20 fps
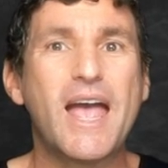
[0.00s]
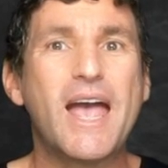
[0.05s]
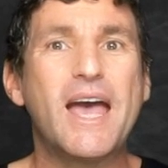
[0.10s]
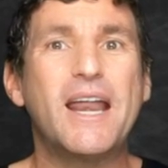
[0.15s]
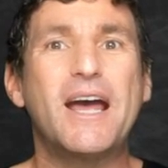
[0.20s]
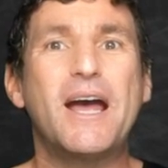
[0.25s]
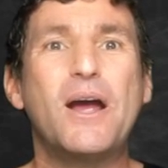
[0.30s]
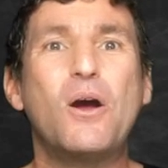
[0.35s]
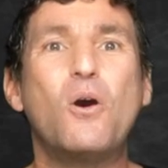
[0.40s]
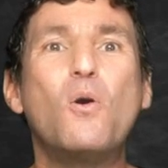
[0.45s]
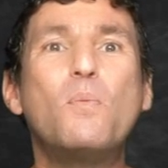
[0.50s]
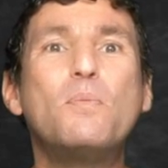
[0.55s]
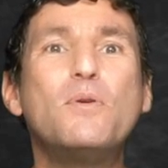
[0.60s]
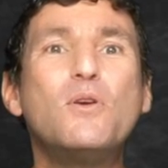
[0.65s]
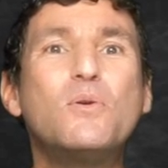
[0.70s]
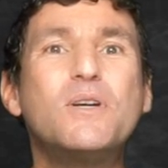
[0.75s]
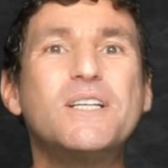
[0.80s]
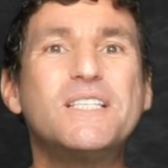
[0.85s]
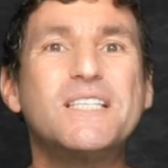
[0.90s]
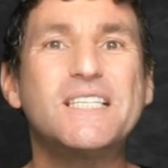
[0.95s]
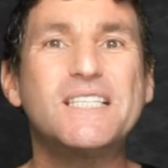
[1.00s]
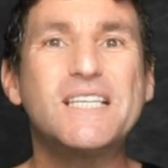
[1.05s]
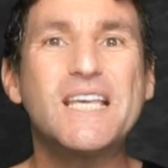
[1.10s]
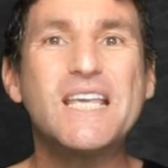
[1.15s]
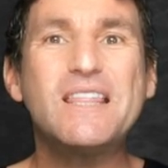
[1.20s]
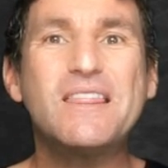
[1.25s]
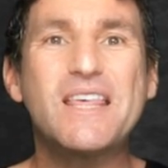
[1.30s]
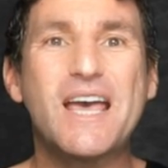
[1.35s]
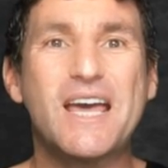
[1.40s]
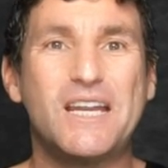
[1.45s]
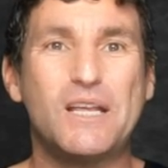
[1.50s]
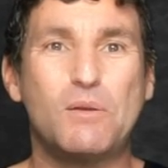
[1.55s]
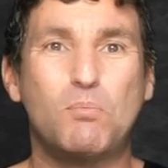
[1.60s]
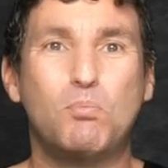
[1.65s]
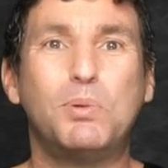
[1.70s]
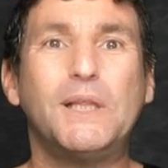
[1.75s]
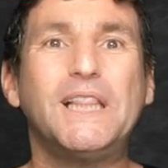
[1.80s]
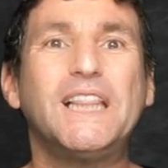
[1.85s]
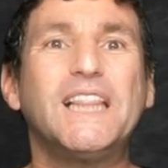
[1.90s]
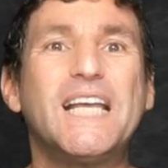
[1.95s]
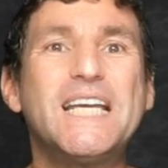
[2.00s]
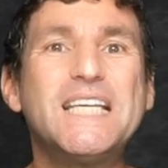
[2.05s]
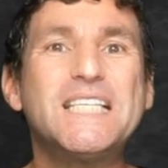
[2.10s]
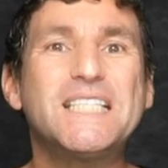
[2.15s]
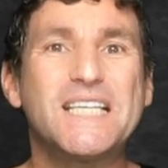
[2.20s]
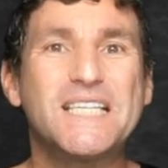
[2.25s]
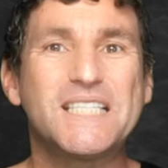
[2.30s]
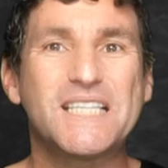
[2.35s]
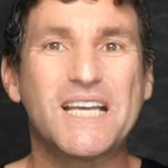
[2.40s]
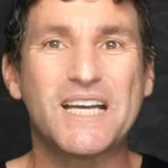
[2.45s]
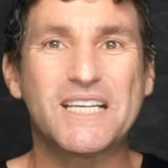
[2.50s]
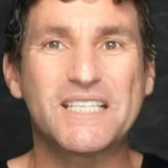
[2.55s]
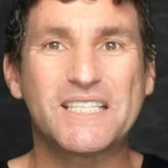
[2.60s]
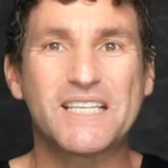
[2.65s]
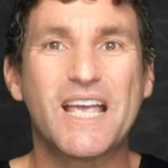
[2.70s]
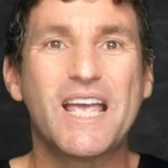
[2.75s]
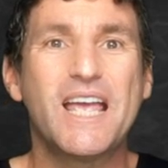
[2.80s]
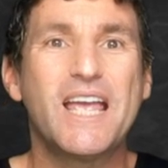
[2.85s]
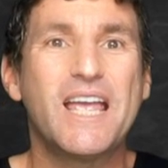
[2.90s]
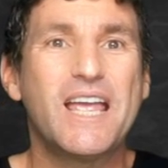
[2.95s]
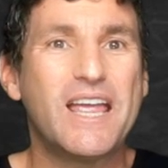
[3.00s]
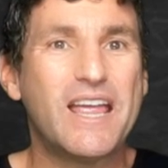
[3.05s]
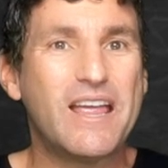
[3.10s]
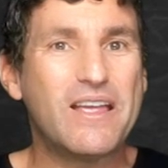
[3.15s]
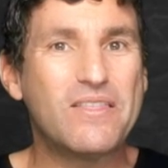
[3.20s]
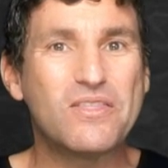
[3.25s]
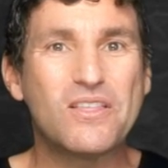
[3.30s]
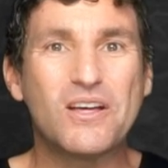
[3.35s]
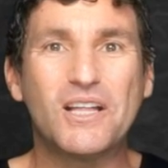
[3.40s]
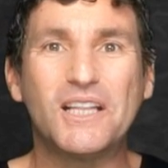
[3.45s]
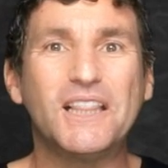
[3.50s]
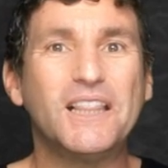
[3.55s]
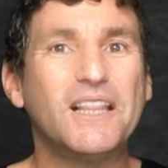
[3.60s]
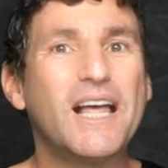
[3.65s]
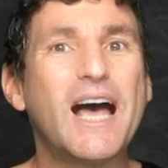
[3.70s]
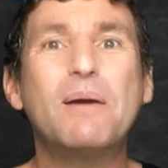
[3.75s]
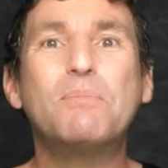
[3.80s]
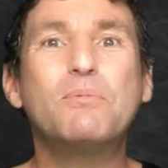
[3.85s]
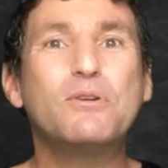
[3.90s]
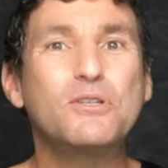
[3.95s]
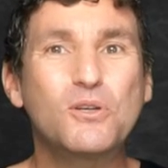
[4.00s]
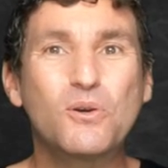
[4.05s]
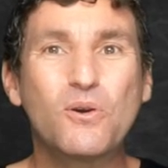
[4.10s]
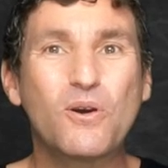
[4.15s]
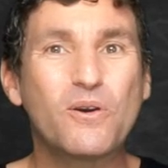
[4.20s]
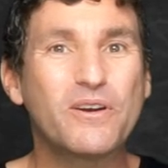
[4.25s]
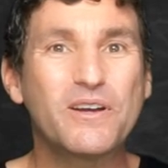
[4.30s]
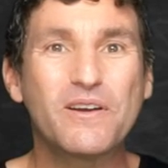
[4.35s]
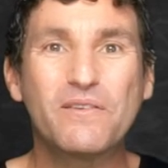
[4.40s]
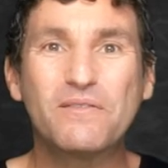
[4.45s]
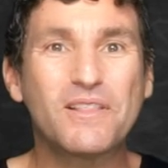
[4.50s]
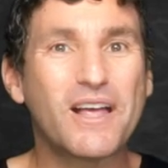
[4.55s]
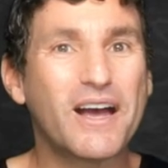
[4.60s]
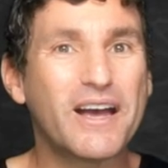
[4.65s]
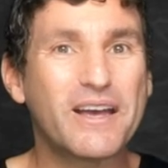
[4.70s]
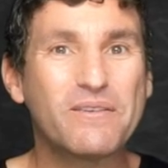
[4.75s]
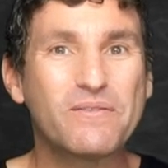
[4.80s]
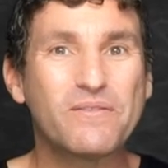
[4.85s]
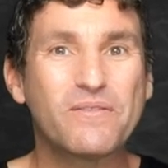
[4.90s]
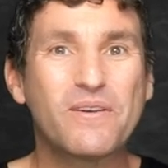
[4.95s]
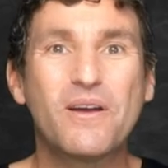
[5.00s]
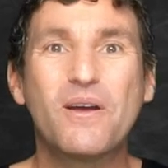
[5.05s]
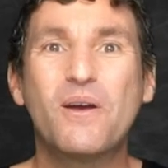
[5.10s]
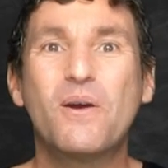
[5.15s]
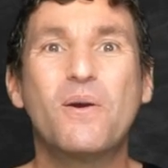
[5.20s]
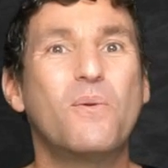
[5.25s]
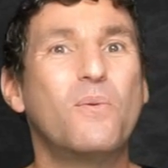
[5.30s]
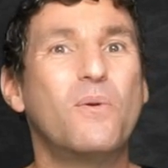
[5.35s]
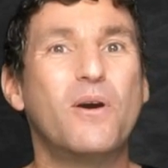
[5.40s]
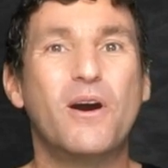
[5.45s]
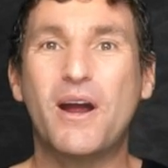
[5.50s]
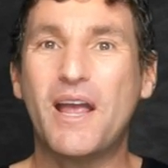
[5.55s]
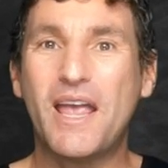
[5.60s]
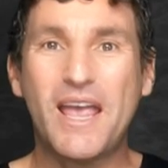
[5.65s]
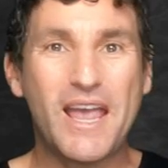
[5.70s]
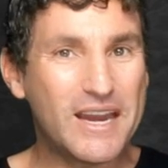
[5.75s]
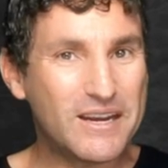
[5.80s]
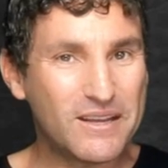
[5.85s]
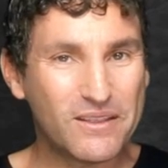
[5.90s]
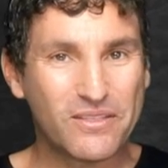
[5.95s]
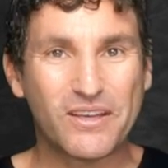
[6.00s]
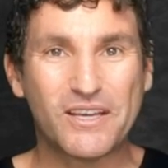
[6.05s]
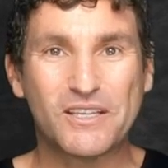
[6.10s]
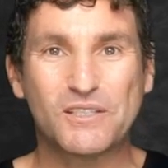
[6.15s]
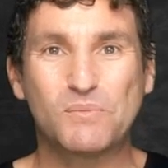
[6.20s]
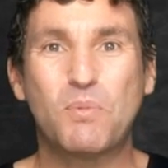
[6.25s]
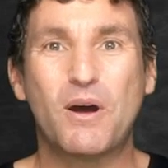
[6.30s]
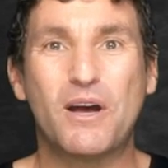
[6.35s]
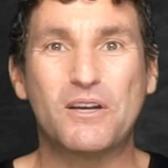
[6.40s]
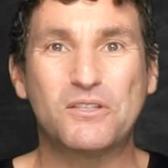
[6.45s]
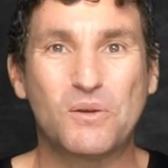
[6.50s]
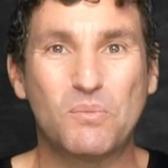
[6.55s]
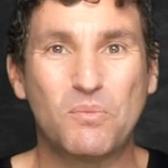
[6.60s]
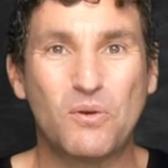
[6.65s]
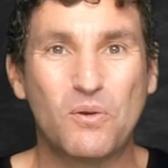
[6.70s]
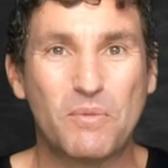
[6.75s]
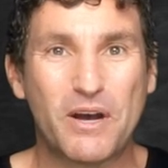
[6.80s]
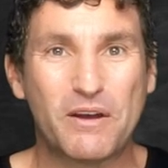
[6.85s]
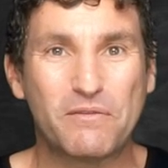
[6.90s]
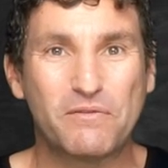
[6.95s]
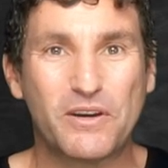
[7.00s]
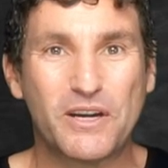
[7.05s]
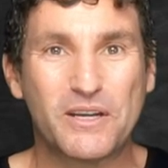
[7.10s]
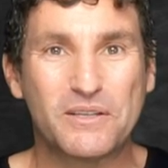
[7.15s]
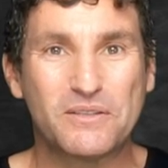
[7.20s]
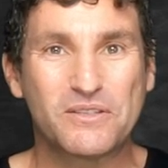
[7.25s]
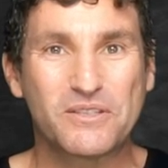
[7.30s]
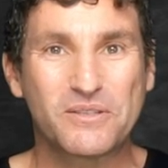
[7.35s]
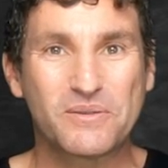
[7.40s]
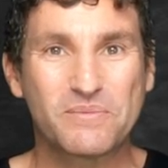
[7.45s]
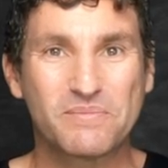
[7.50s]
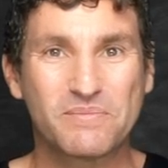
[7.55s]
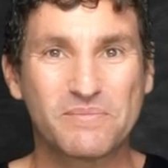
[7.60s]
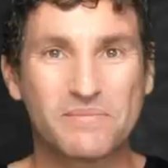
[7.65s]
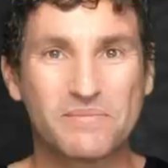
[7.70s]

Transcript: and I hope you can see that it places us in the laboratory of life where anything's possible, my friends.